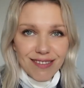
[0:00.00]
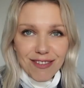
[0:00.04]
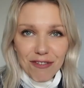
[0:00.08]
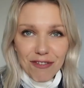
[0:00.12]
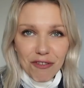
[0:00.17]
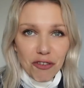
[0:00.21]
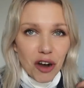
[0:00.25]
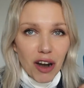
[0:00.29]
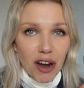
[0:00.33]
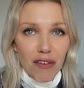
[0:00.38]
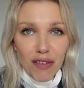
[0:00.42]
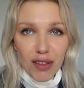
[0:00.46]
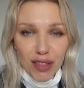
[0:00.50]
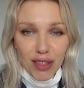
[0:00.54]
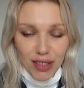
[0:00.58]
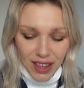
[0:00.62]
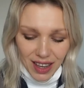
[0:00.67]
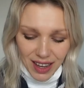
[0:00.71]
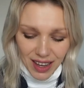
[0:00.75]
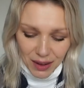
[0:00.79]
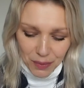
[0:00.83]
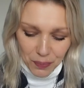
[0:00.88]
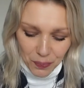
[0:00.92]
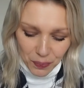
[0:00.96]
for
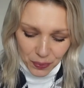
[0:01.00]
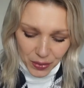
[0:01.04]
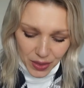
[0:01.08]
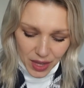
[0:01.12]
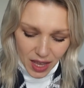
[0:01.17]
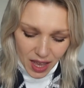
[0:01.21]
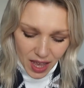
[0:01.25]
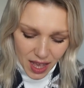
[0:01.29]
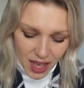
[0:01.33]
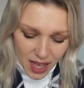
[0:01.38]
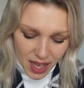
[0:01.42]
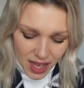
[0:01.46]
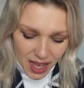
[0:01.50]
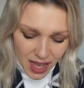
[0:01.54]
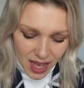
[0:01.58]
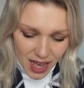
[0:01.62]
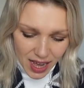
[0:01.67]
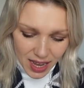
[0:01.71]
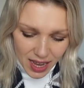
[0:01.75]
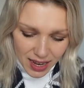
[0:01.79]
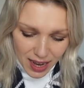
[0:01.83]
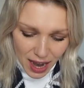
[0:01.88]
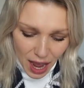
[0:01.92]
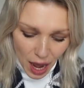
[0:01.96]
everything.
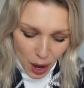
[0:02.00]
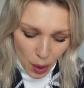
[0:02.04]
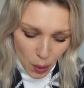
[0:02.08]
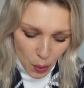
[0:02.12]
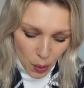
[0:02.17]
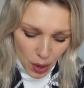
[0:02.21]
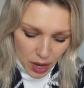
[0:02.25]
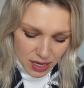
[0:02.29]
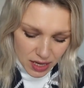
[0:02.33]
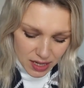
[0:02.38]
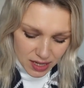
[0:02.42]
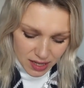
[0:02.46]
Now,